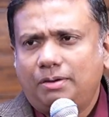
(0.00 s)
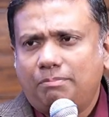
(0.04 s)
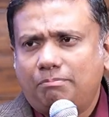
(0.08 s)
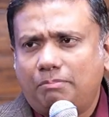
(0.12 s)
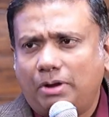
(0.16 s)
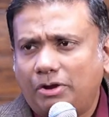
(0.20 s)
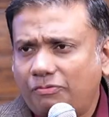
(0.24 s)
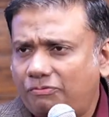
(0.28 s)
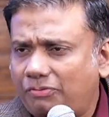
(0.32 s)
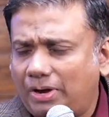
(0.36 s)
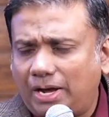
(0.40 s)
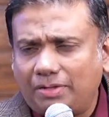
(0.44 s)

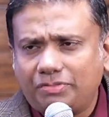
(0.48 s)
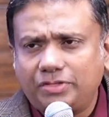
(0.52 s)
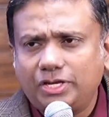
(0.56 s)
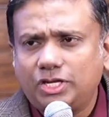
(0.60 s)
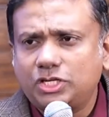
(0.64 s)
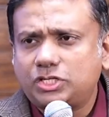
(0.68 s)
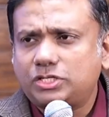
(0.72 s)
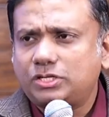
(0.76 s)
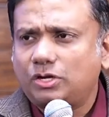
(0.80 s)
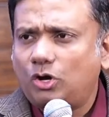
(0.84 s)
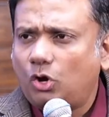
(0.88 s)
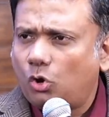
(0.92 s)
My
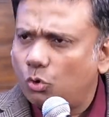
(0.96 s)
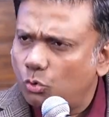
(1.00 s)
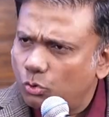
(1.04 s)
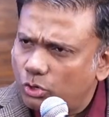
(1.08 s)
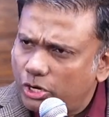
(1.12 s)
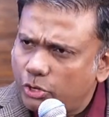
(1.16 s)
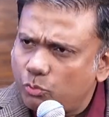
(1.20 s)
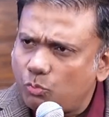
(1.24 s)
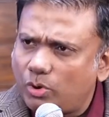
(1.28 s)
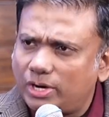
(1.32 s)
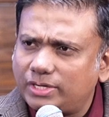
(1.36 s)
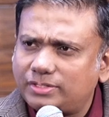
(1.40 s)
father's
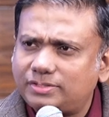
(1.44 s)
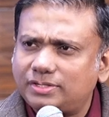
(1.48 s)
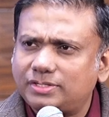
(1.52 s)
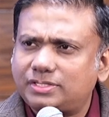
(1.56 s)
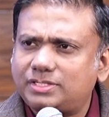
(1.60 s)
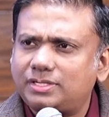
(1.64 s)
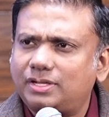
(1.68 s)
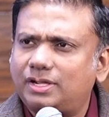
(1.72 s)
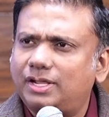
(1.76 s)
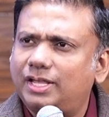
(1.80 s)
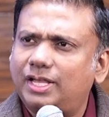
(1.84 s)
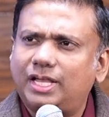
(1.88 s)
only one
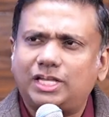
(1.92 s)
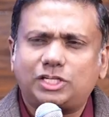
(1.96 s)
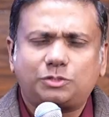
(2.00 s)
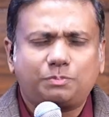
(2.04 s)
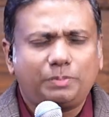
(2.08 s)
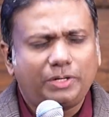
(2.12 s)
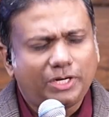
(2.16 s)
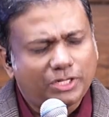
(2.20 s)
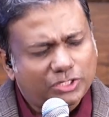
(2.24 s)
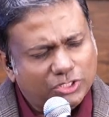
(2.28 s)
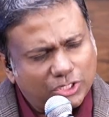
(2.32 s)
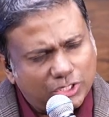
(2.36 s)
sister, her
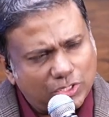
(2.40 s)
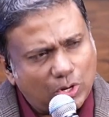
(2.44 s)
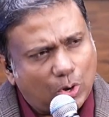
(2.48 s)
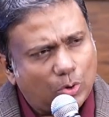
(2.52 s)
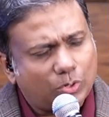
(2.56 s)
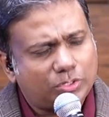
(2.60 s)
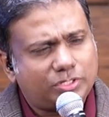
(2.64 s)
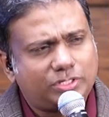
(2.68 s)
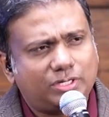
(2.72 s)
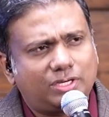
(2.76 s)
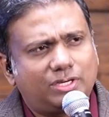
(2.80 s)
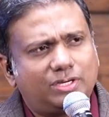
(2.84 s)
husband is a
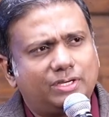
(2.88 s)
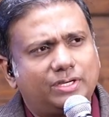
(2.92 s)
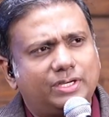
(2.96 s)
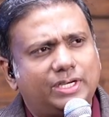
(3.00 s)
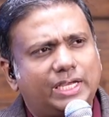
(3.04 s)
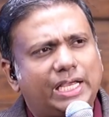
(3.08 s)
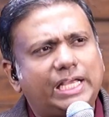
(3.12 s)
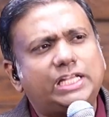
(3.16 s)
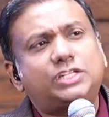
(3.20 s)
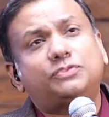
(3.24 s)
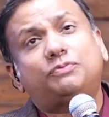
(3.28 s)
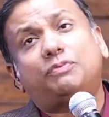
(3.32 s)
doctor.
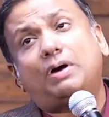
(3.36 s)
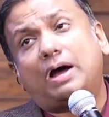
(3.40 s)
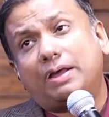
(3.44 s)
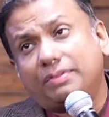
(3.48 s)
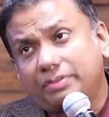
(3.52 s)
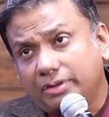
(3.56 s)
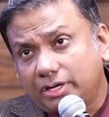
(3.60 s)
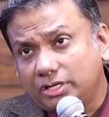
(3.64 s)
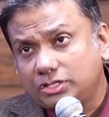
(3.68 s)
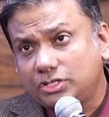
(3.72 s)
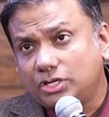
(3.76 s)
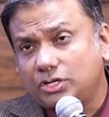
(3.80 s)
His
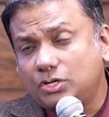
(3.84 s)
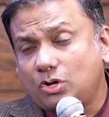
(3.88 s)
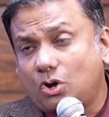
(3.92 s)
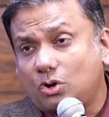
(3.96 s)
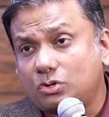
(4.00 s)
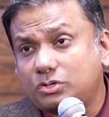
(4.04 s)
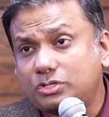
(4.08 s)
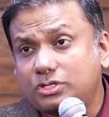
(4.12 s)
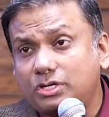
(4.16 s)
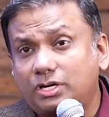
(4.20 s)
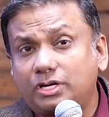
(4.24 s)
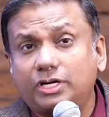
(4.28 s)
father is a
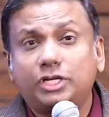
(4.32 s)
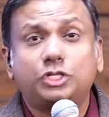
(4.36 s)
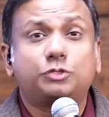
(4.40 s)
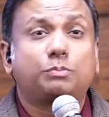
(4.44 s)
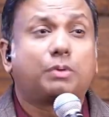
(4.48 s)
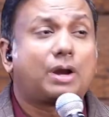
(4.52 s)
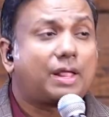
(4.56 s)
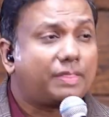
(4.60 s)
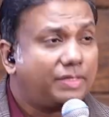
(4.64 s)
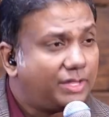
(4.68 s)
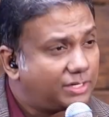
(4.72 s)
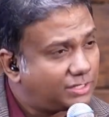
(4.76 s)
doctor. His
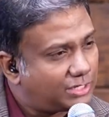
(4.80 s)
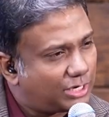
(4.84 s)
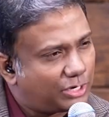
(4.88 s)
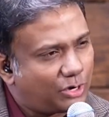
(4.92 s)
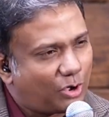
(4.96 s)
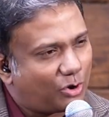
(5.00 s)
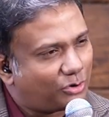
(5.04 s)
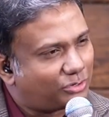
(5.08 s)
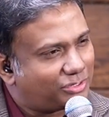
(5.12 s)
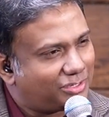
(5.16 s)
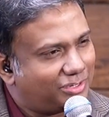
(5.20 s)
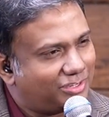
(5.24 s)
brothers are
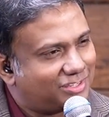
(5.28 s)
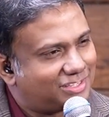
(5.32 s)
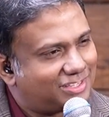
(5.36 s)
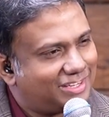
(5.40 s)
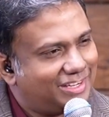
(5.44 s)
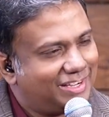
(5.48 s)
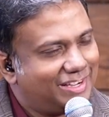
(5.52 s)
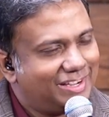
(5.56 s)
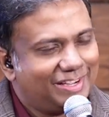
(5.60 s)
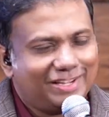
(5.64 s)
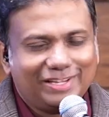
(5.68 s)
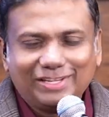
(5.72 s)
doctors.
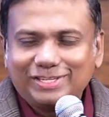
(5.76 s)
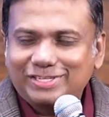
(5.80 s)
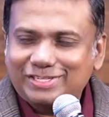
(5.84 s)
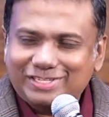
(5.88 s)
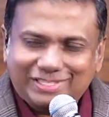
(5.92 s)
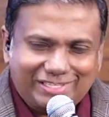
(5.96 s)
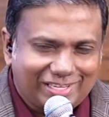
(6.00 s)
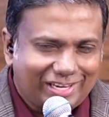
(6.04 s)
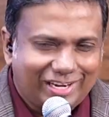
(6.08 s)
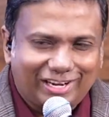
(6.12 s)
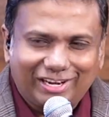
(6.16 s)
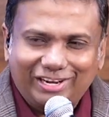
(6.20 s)

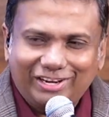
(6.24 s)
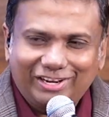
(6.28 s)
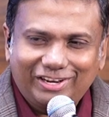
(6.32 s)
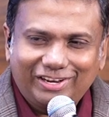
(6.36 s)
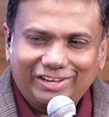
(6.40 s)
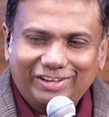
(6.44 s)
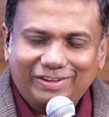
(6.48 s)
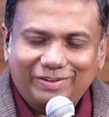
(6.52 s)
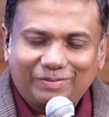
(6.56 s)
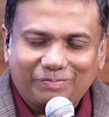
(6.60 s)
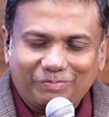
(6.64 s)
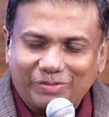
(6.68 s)
Still,
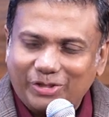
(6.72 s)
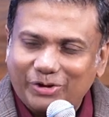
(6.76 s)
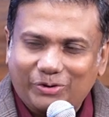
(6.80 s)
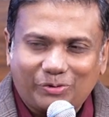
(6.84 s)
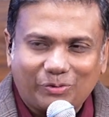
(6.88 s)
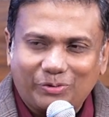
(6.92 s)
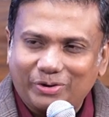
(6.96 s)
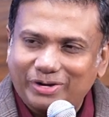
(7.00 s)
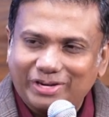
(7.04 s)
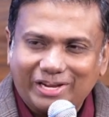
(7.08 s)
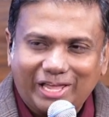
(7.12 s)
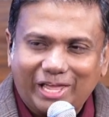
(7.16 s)
they
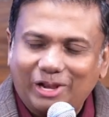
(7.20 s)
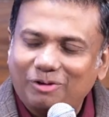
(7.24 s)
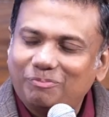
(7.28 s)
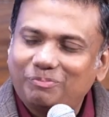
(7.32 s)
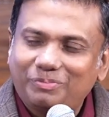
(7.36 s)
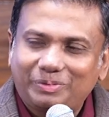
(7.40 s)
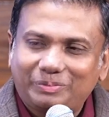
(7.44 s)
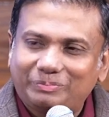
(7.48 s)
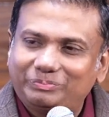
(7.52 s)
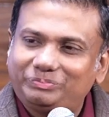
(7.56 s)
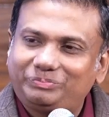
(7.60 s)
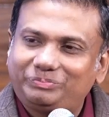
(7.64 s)
couldn't help.